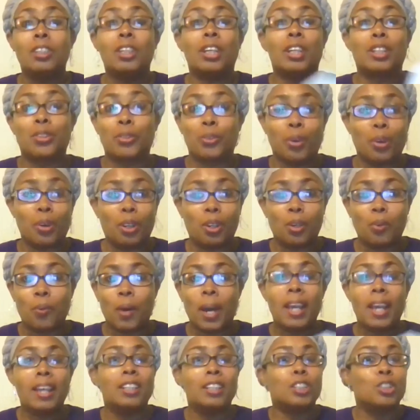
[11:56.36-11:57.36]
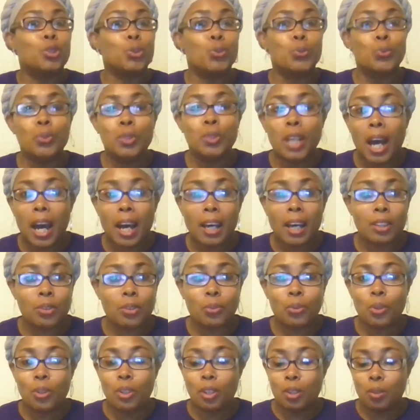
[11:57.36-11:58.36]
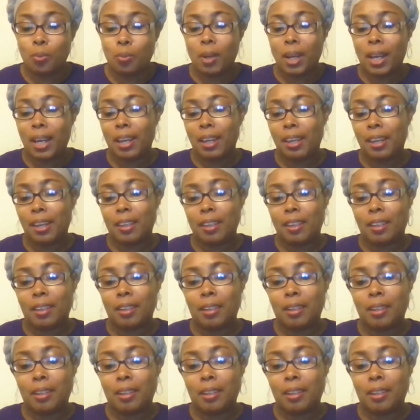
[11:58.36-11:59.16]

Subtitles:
and throw it away. Do not throw it away.